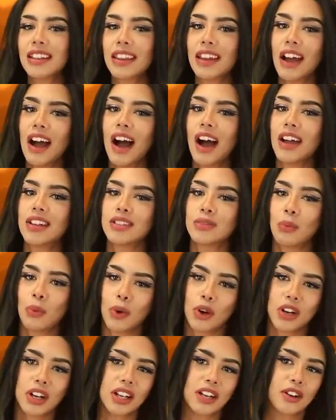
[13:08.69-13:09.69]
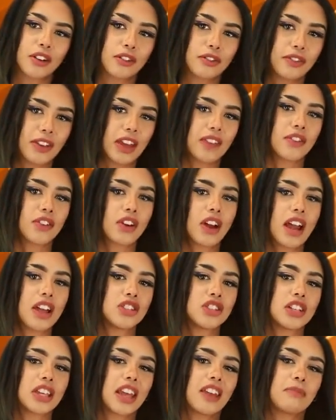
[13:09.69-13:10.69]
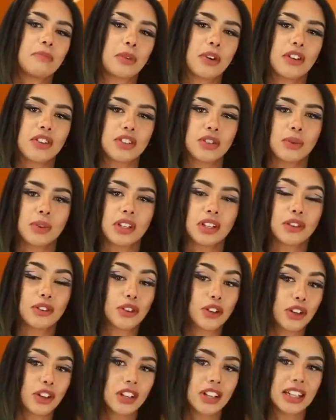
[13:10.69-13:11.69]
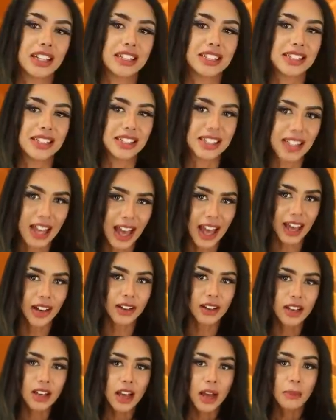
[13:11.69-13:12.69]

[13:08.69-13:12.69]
the odds weren't in her favor and she gave birth to a little girl instead.